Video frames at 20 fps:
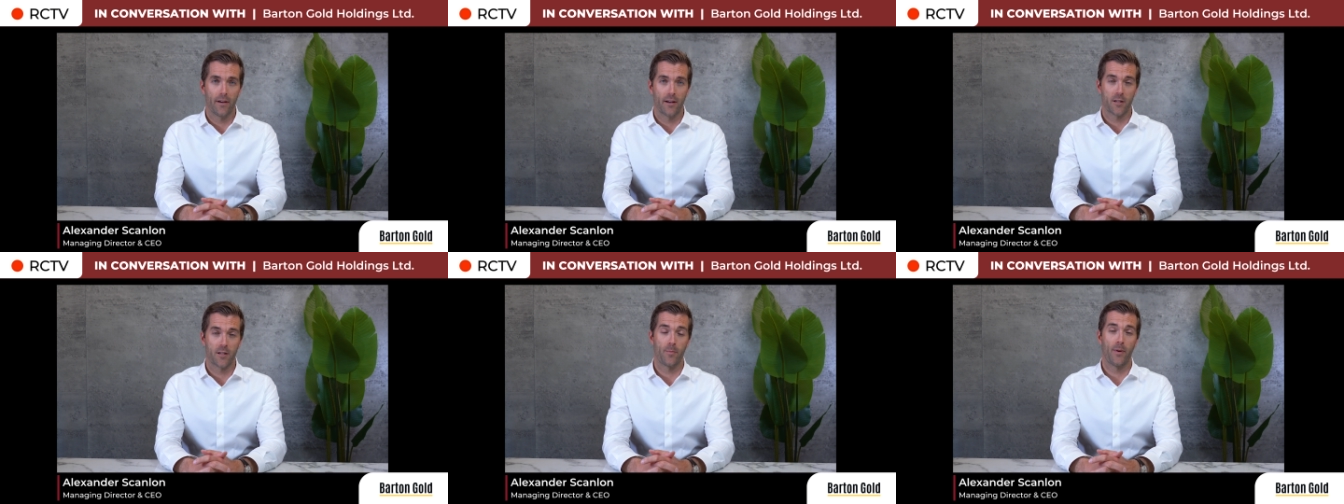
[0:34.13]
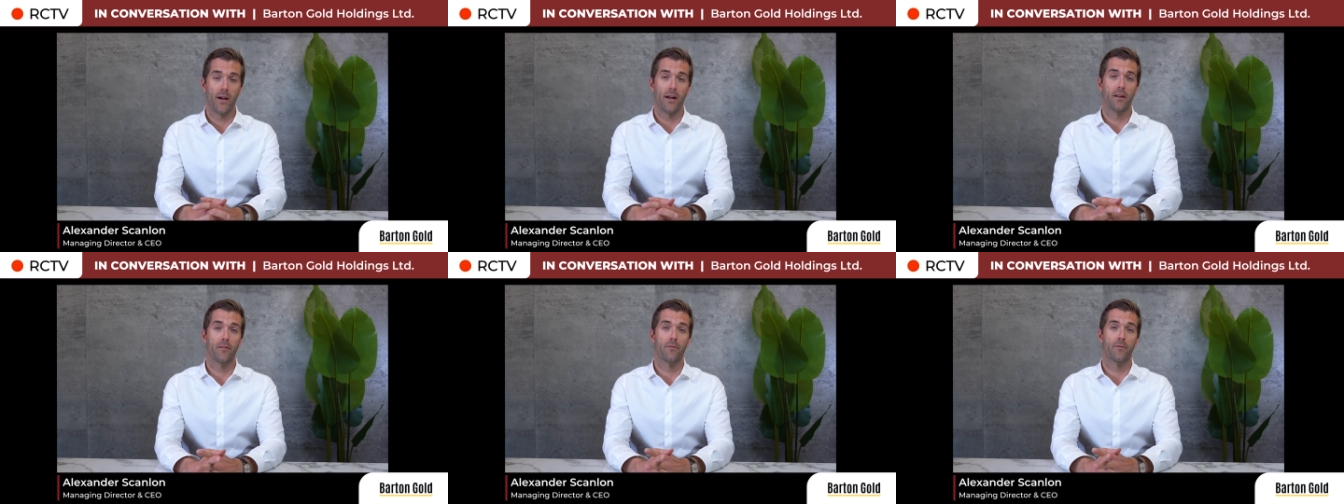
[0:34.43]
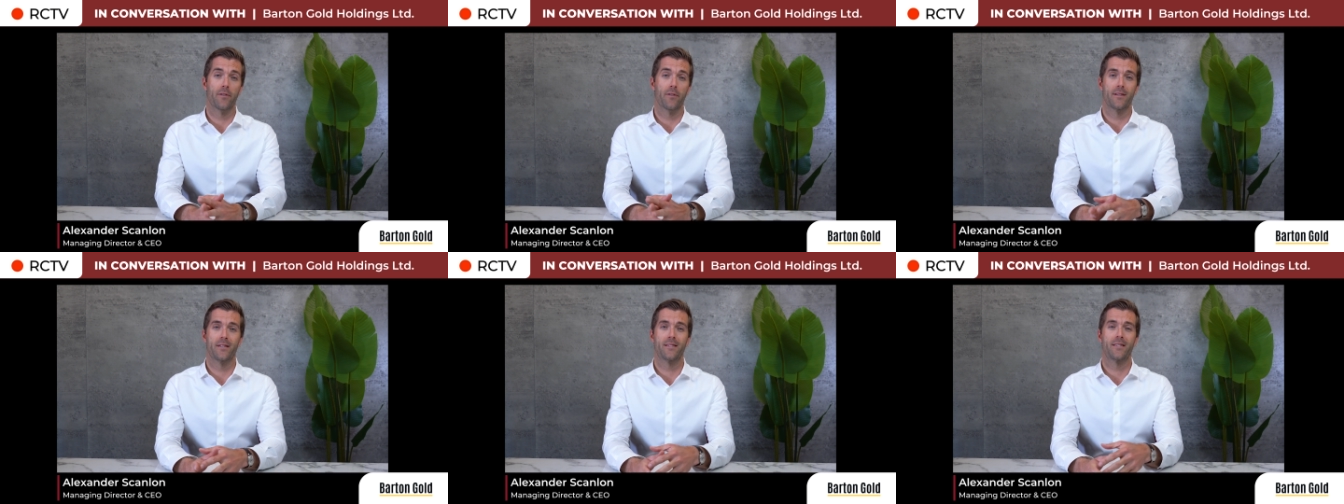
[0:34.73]
expanded
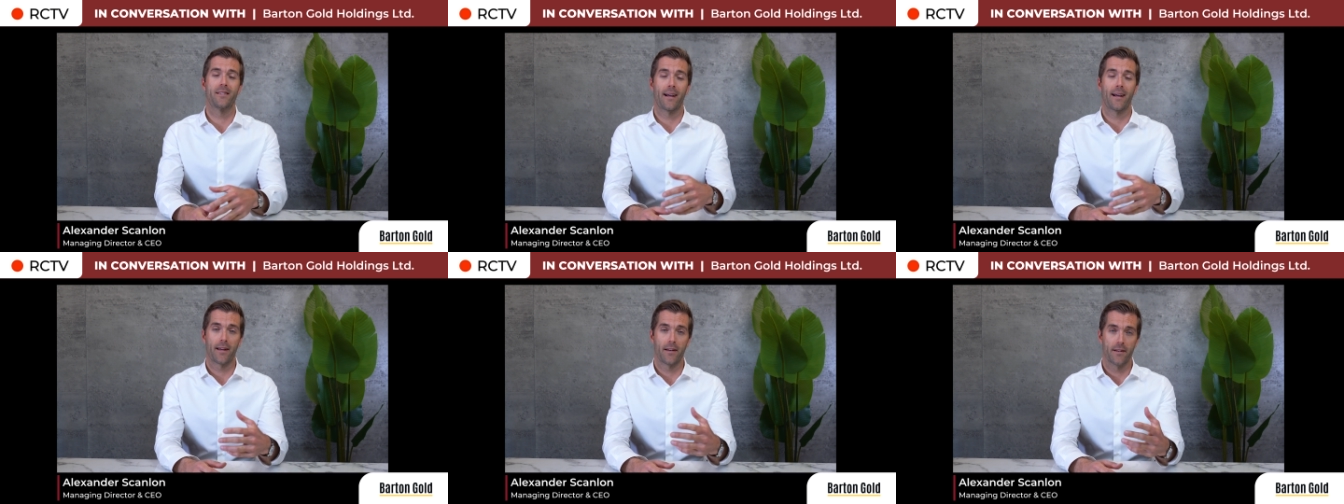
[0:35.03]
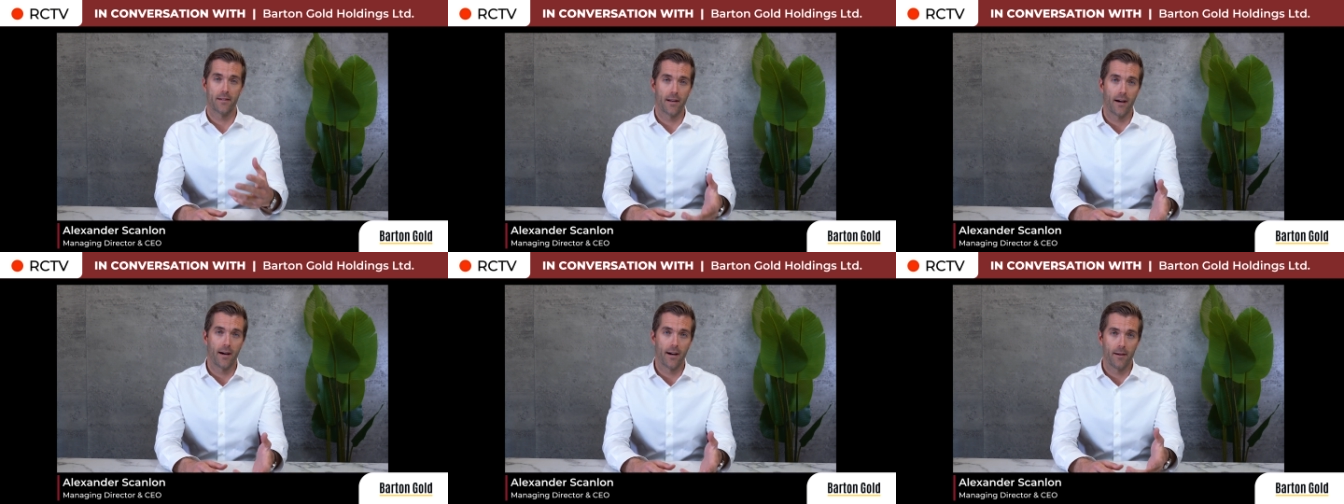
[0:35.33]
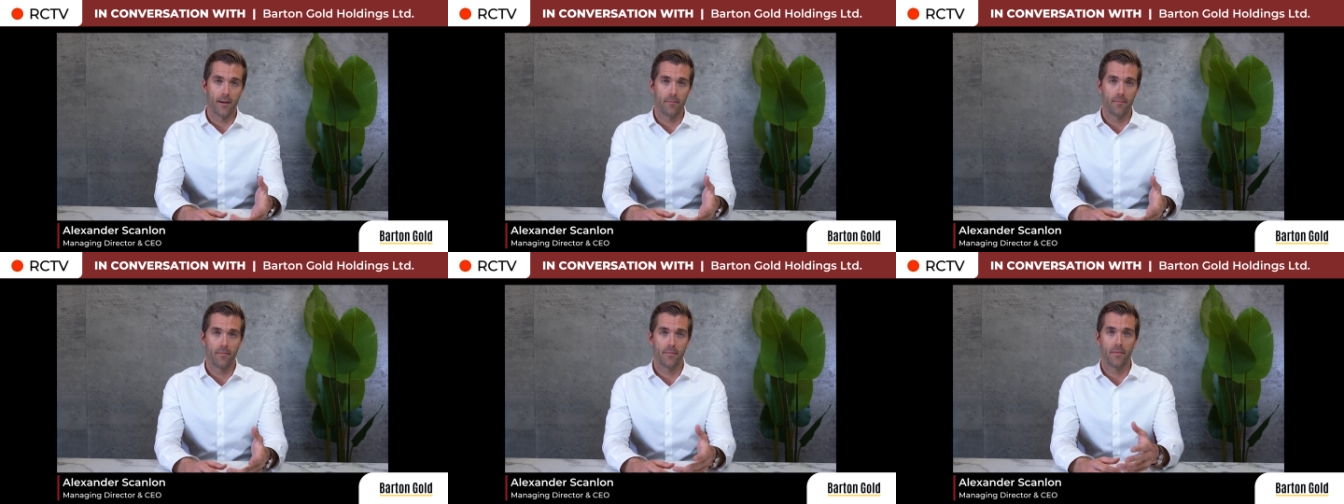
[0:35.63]
for the second
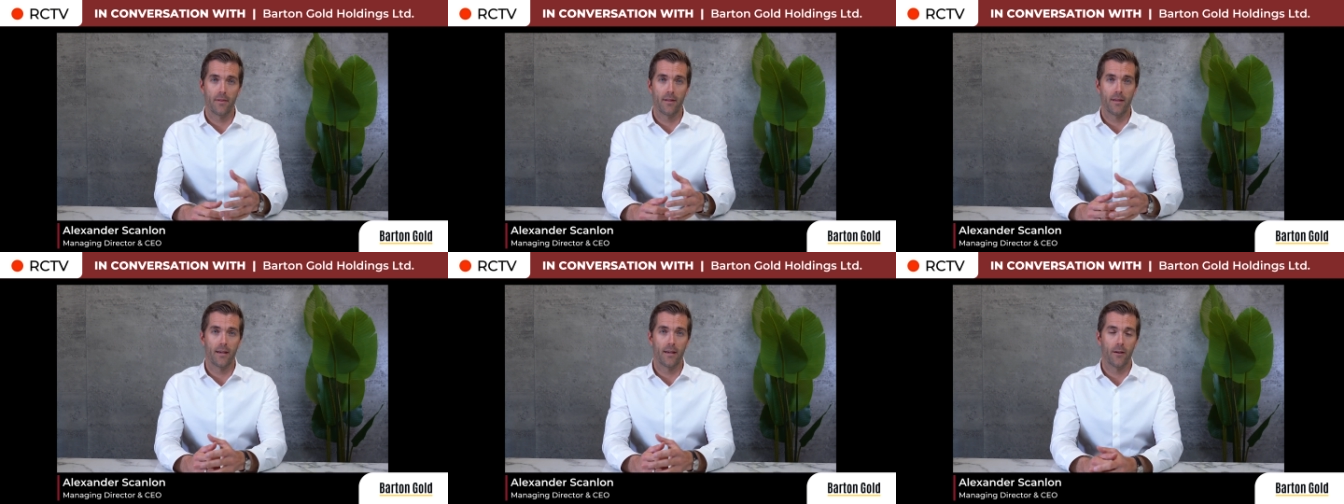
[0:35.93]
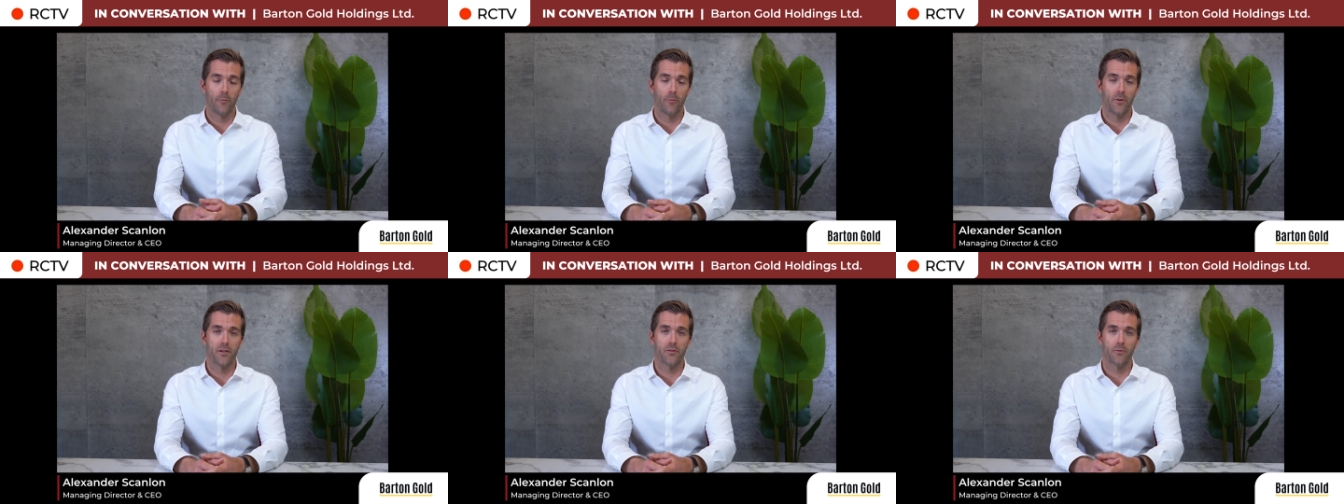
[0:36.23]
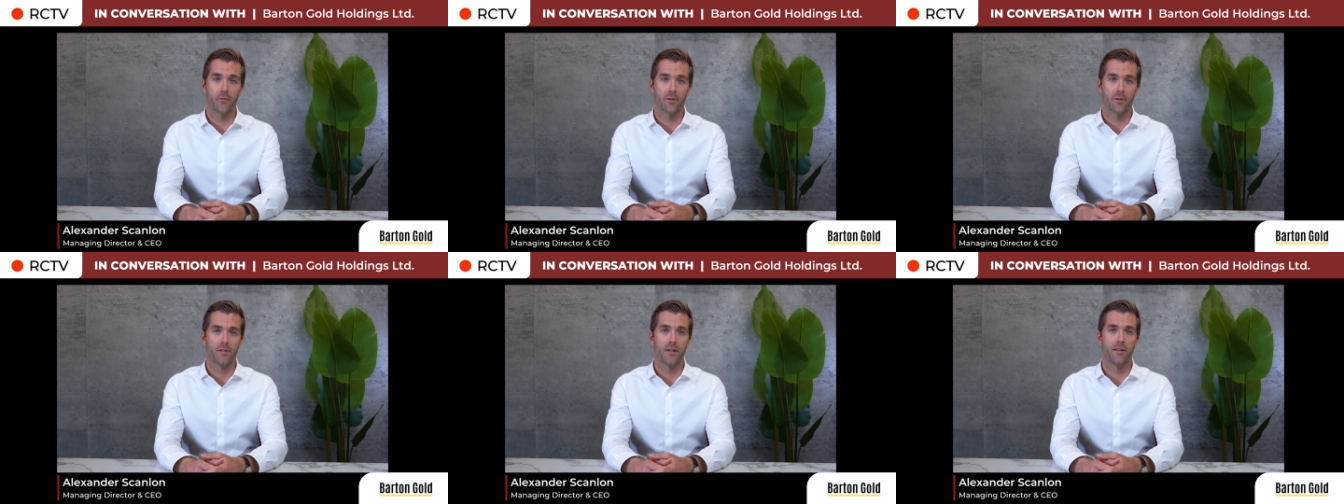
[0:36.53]
time the
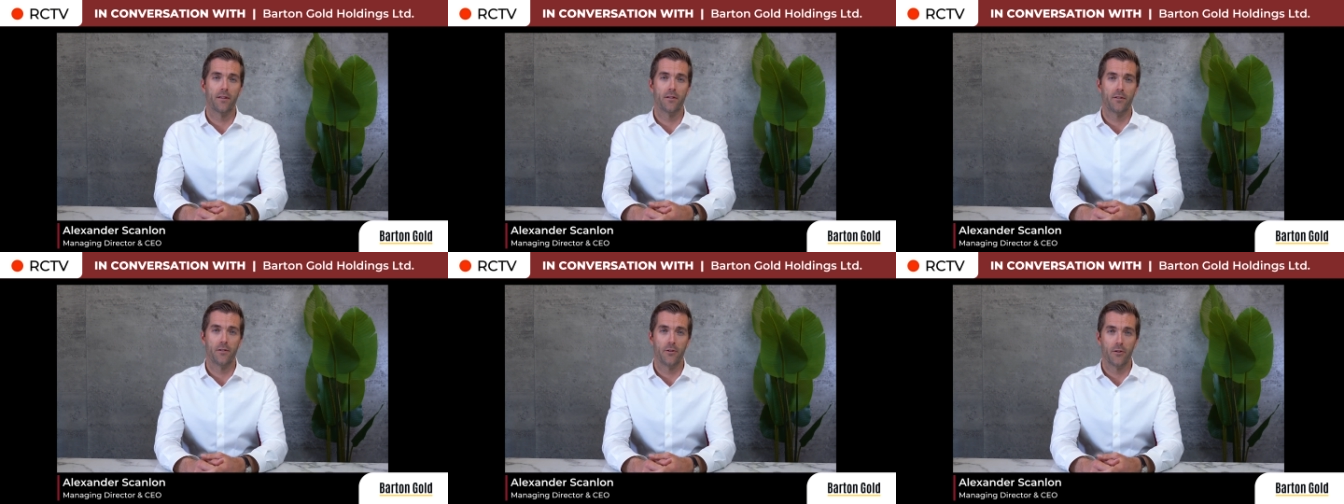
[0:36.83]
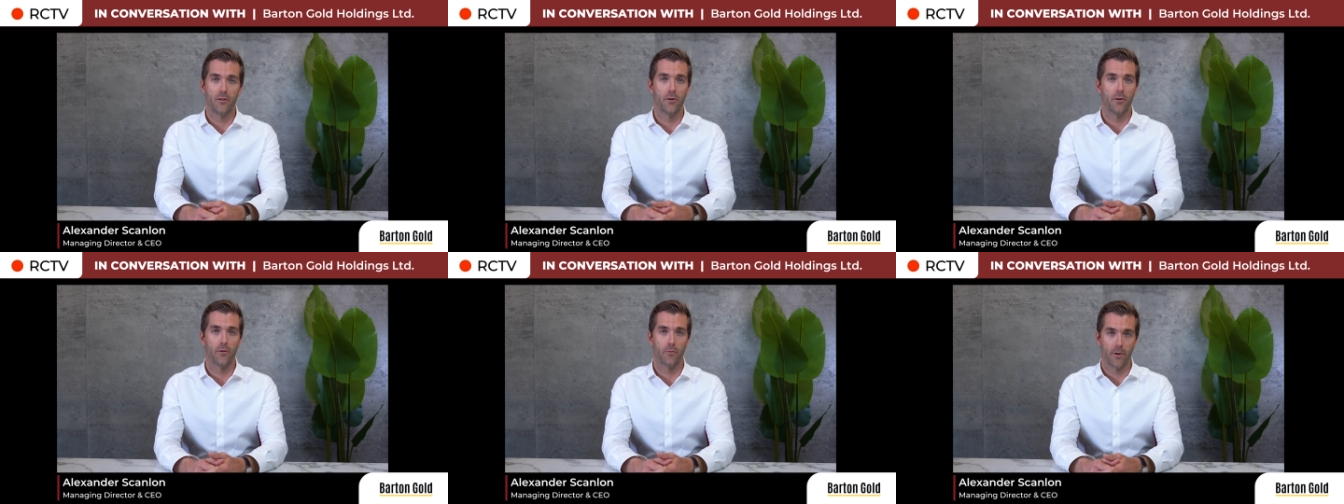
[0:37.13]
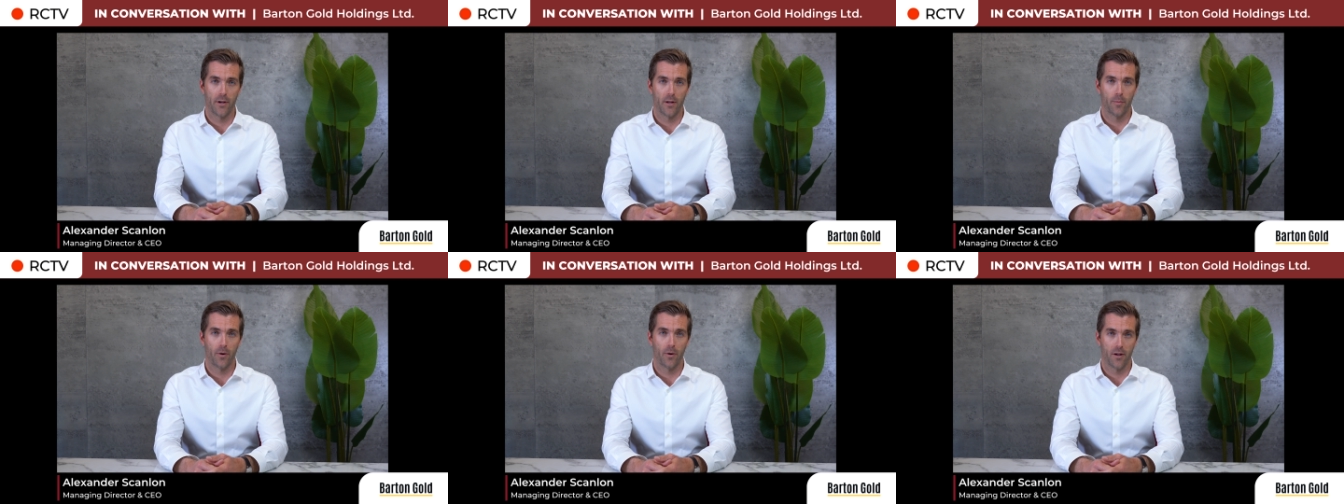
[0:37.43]
resource at the
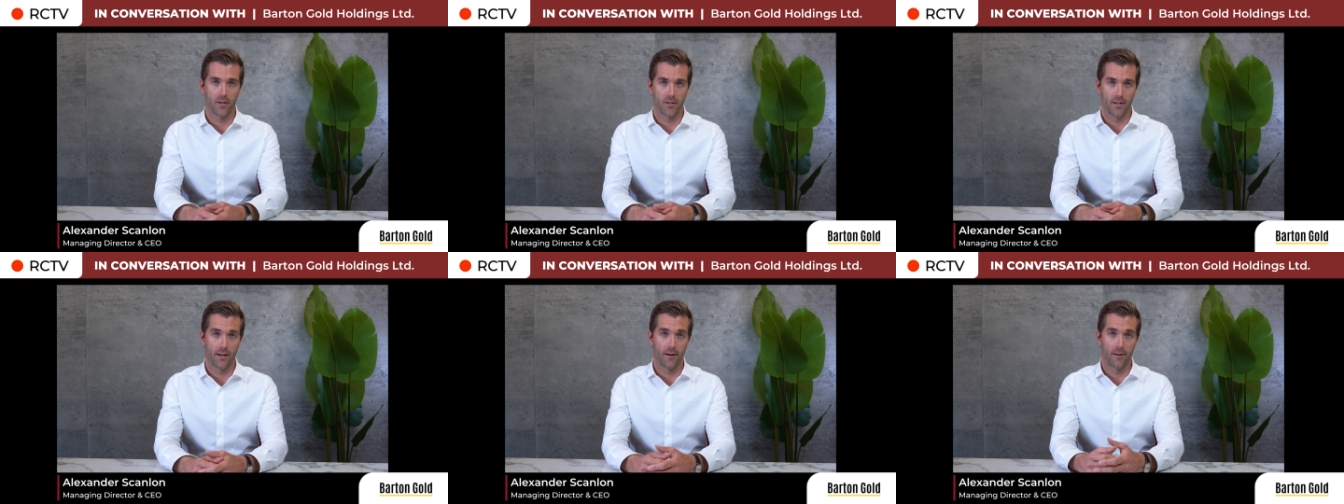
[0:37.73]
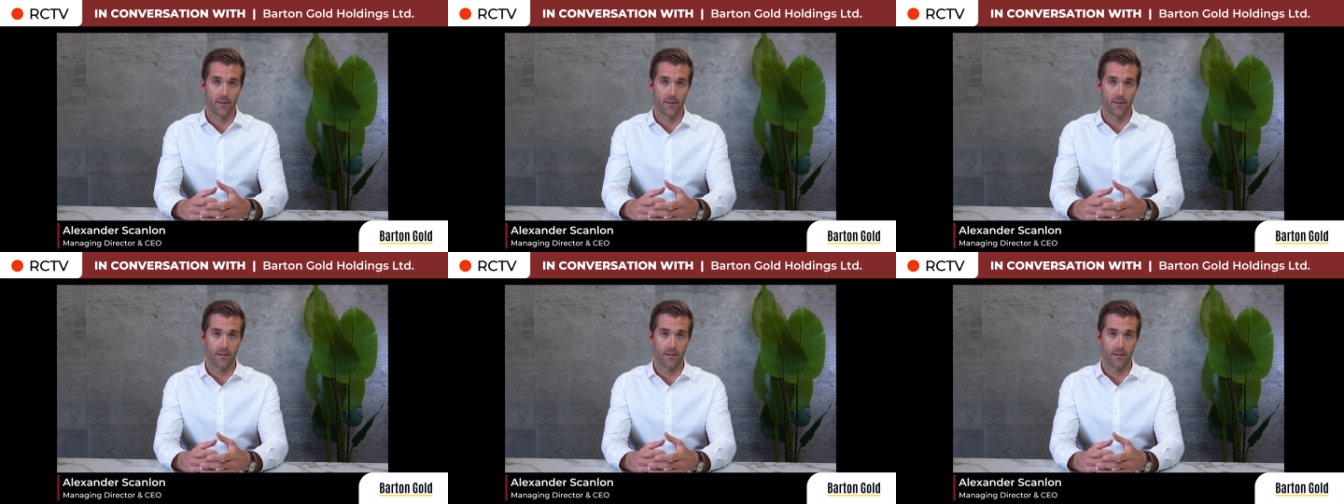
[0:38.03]
223 deposit,